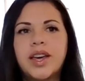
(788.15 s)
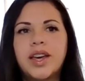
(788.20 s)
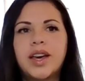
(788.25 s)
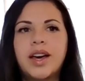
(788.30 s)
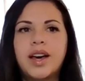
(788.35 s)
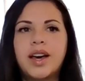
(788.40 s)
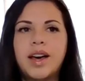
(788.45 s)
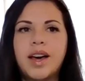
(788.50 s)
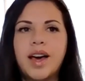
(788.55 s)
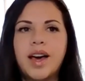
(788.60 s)
Uh,
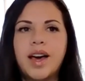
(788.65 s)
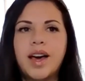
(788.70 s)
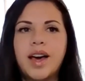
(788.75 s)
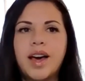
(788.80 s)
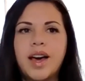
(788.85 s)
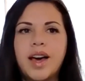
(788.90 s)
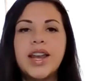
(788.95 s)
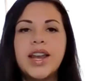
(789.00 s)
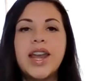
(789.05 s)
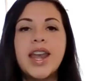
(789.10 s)

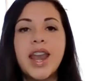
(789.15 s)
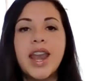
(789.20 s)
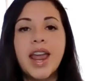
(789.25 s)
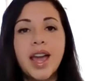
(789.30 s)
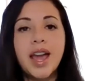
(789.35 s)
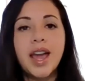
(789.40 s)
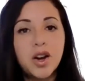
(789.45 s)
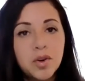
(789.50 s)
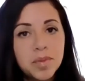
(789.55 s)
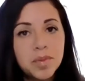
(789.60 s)
I
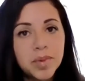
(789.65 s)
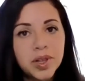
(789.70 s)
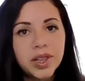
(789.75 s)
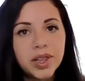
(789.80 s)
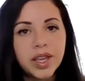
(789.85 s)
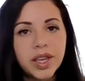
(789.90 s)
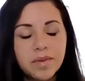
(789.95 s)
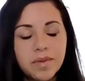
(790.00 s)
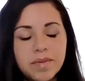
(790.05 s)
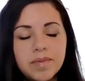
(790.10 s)
now believe,